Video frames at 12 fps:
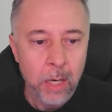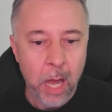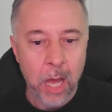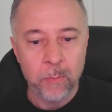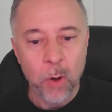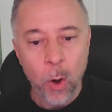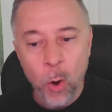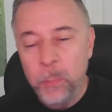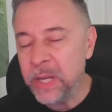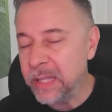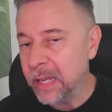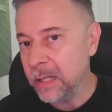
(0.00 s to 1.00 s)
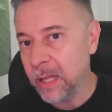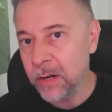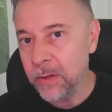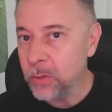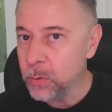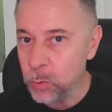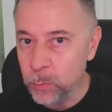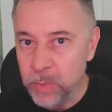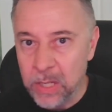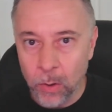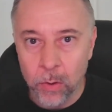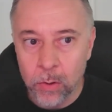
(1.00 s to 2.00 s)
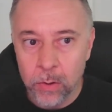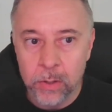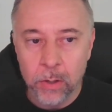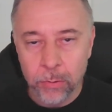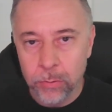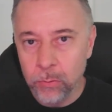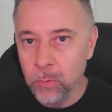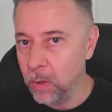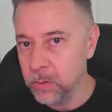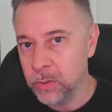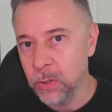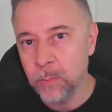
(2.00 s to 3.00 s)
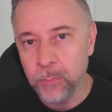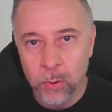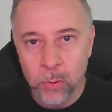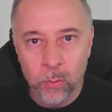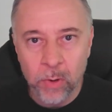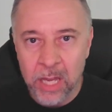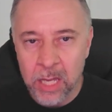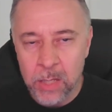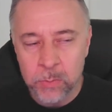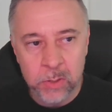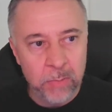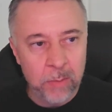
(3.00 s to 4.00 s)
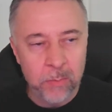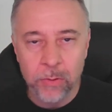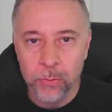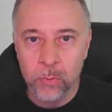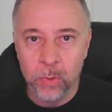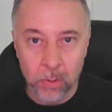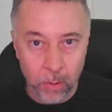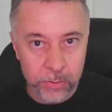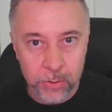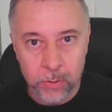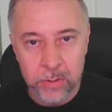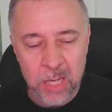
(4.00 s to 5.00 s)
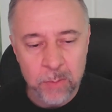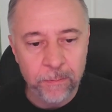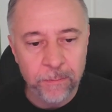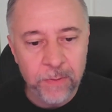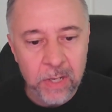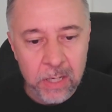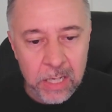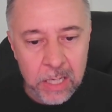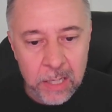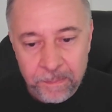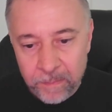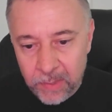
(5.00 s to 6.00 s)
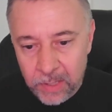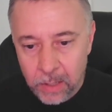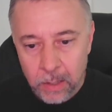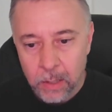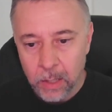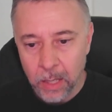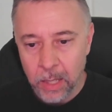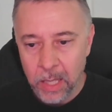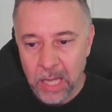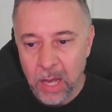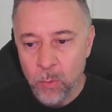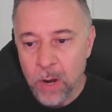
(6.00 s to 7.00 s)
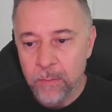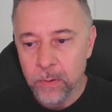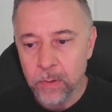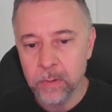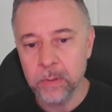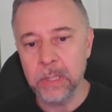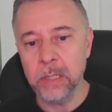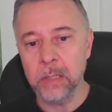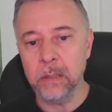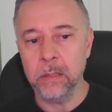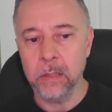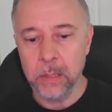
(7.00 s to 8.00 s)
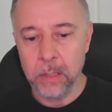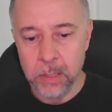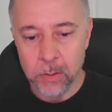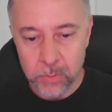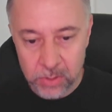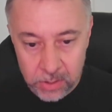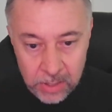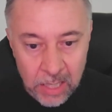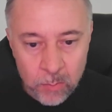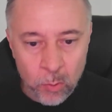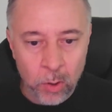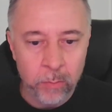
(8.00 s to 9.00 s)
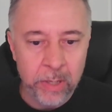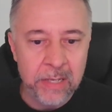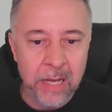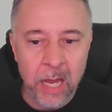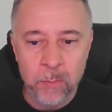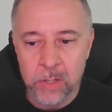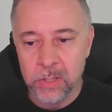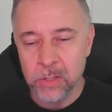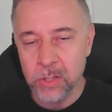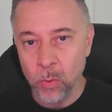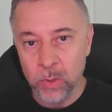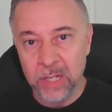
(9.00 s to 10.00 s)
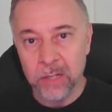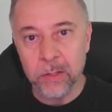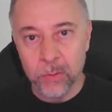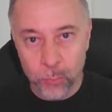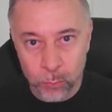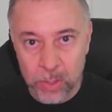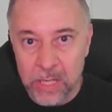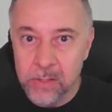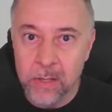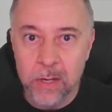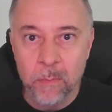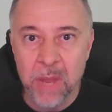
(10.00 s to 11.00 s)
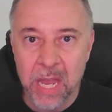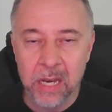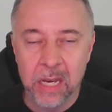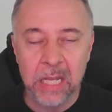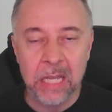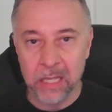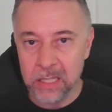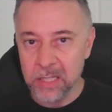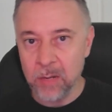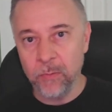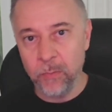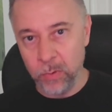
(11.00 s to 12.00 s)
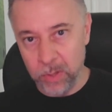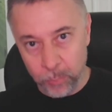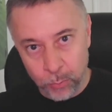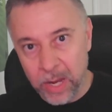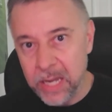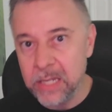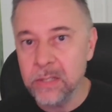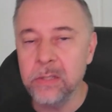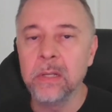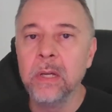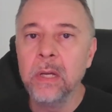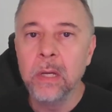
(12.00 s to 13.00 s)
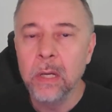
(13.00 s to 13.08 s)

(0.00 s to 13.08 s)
I'm hoping that a lot of those will be earned through All-Star programs, maybe through an All-Star team affinity. However, seeing more red diamonds is just only going to increase the demand. And again, like I said before, the price,